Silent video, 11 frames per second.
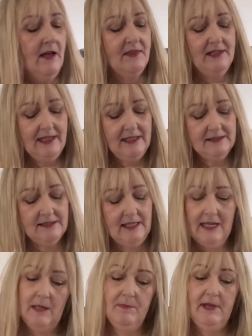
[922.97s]
The last
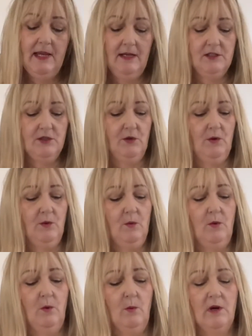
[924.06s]
thing I picked
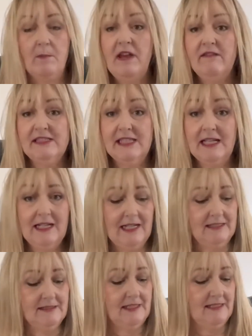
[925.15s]
were a pair of
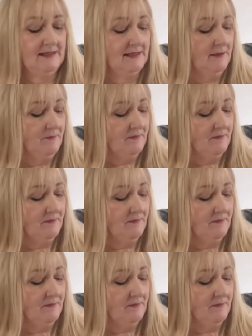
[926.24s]
sunglasses.